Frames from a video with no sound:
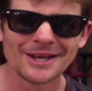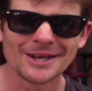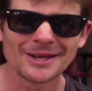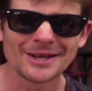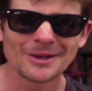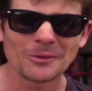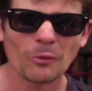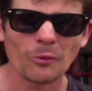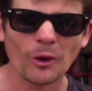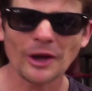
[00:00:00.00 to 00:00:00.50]

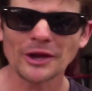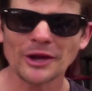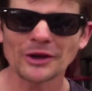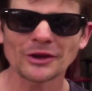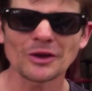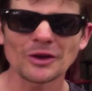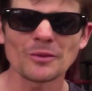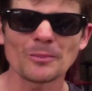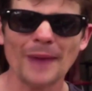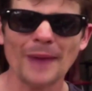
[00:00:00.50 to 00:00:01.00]
Why are you going
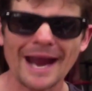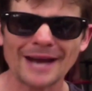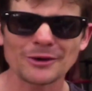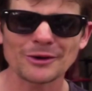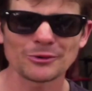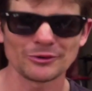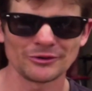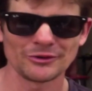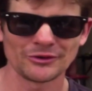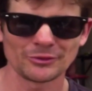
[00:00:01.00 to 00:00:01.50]
to go
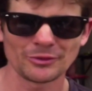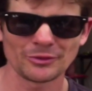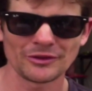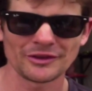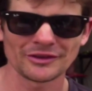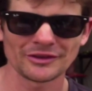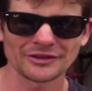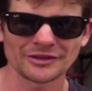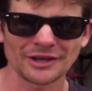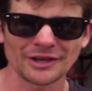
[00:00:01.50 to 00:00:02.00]
backwards with
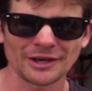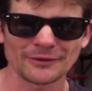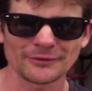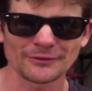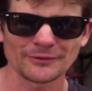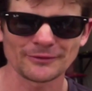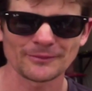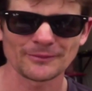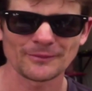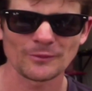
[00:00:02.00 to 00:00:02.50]
your stuff?
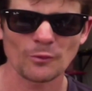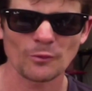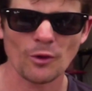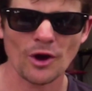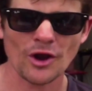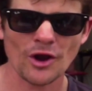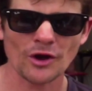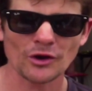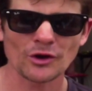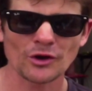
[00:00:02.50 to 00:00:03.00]

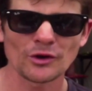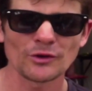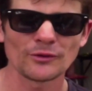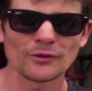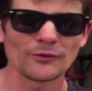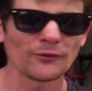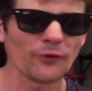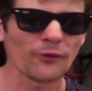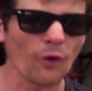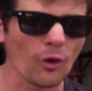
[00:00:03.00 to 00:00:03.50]
Why not go
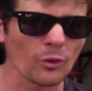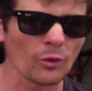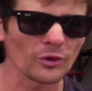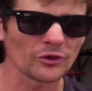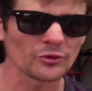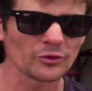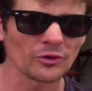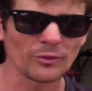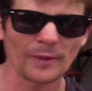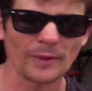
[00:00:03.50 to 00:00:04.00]

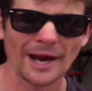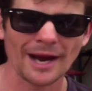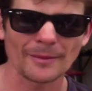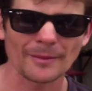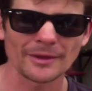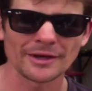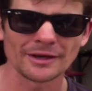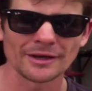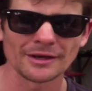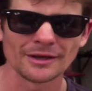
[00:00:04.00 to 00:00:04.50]
forwards with power
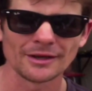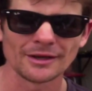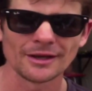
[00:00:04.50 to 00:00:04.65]
meter?